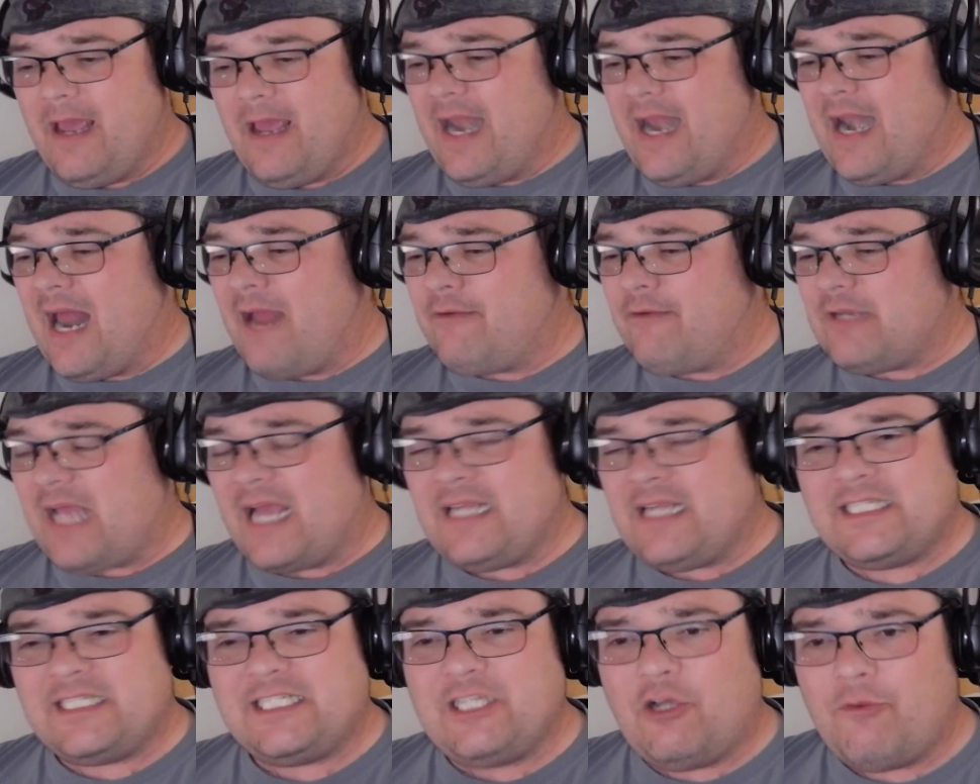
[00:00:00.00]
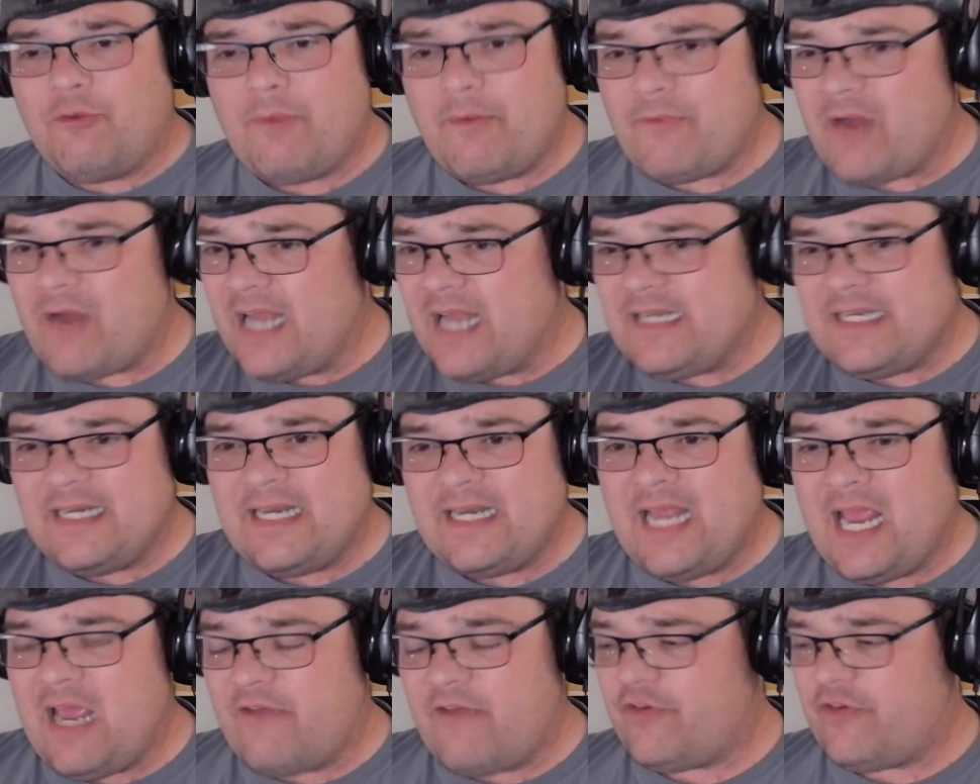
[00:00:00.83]
And I still remember I
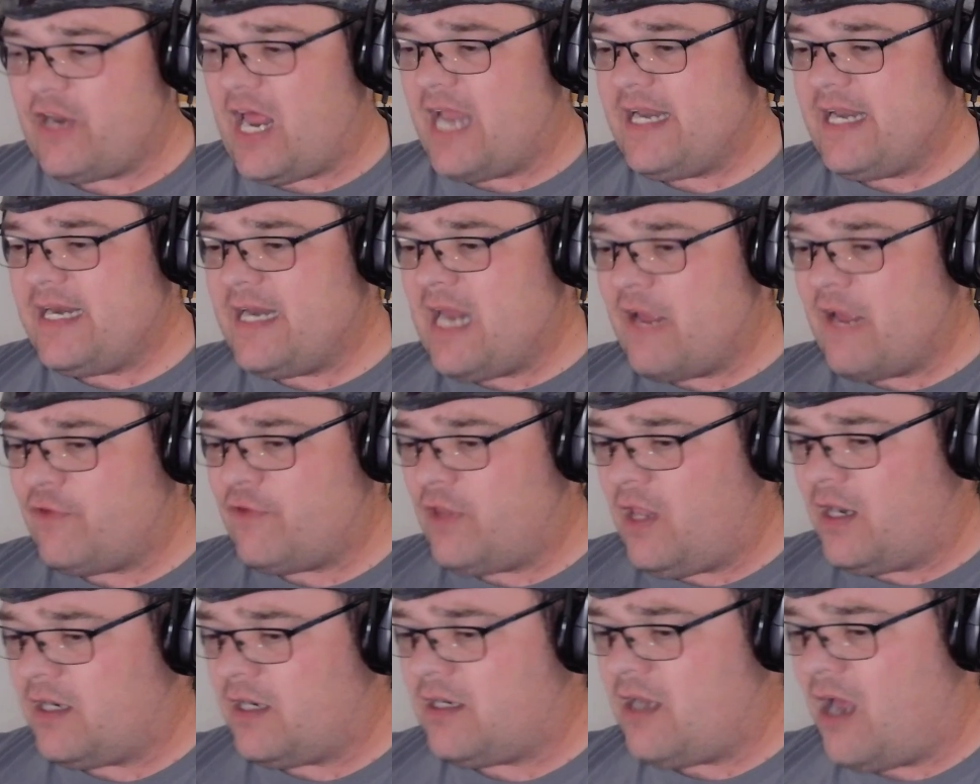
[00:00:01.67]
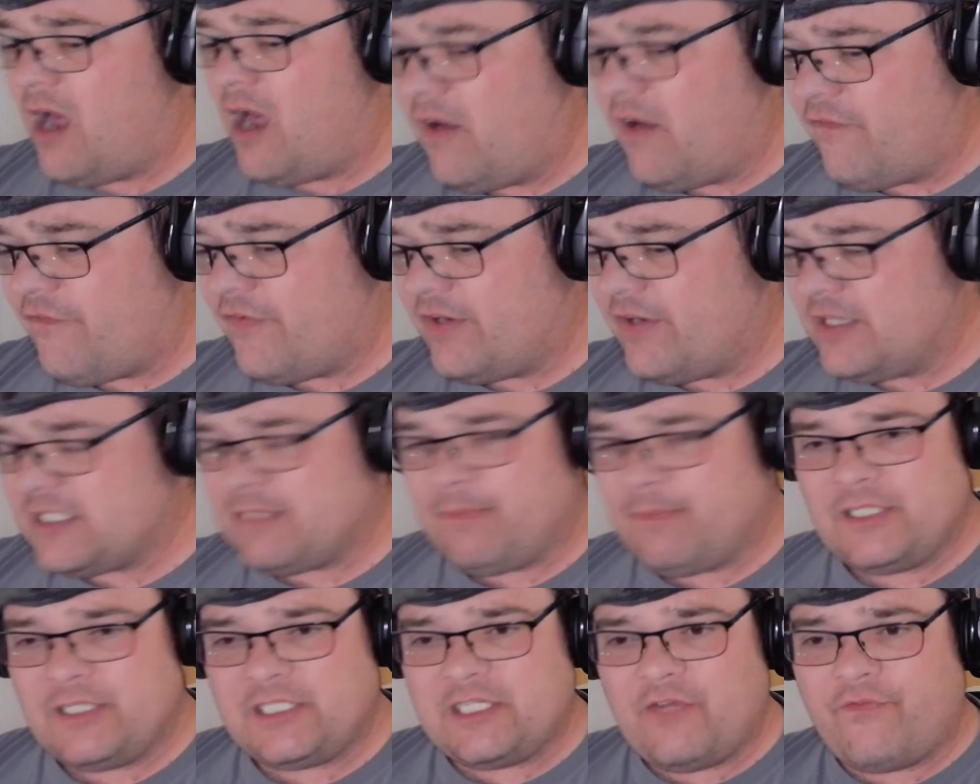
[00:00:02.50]
didn't have a lot of confidence
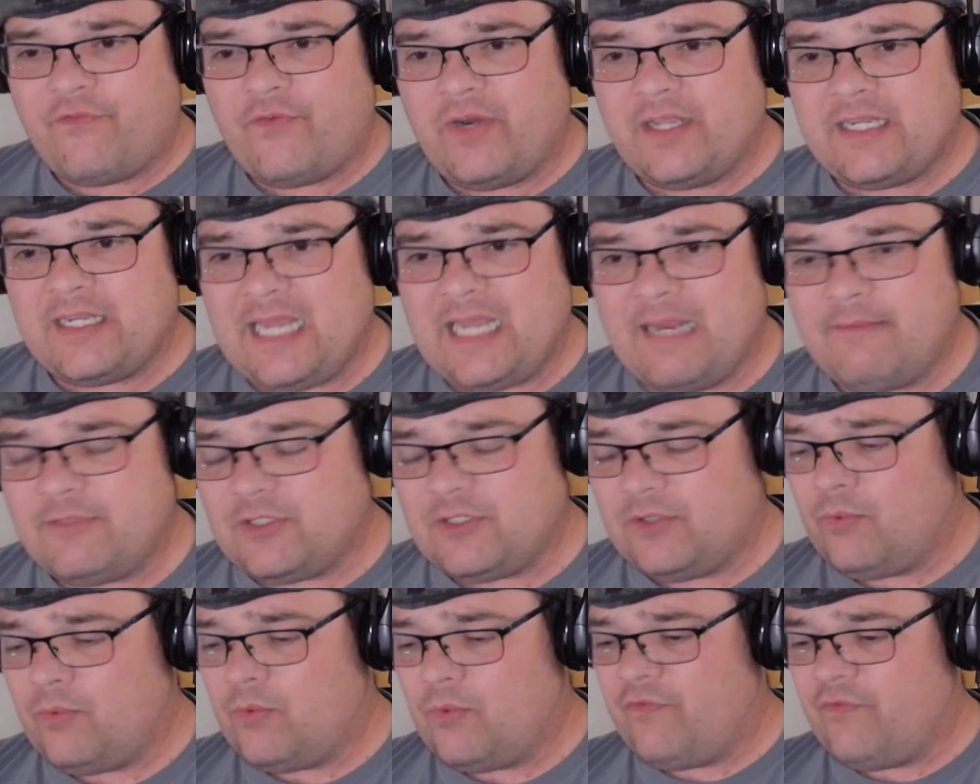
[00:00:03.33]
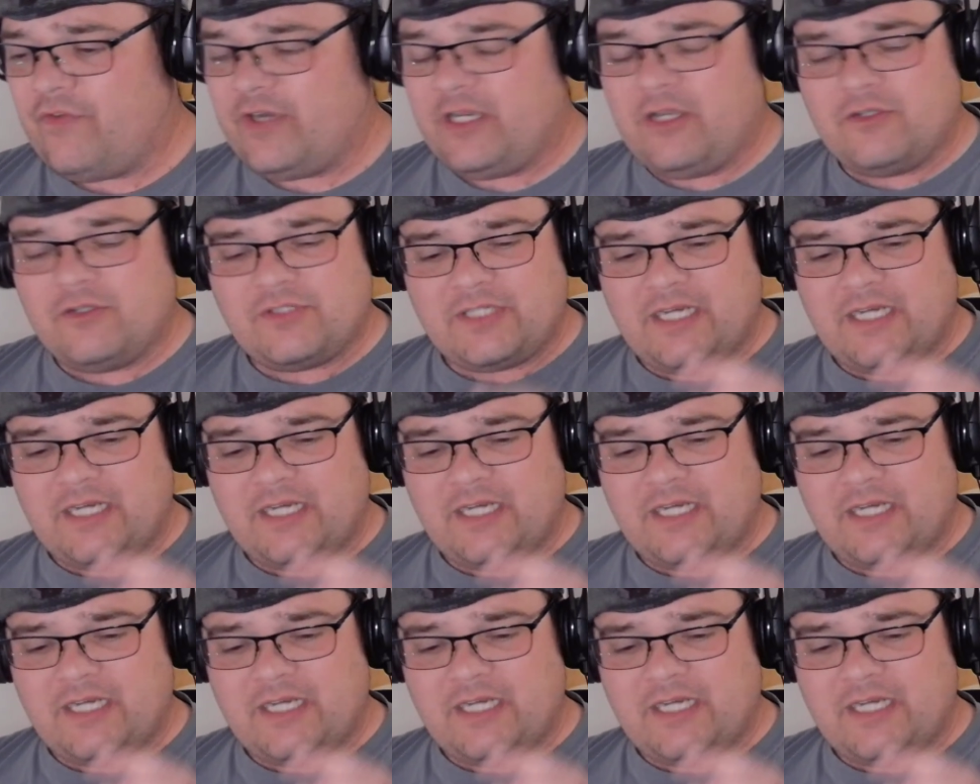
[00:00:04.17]
in myself when it came to lore videos.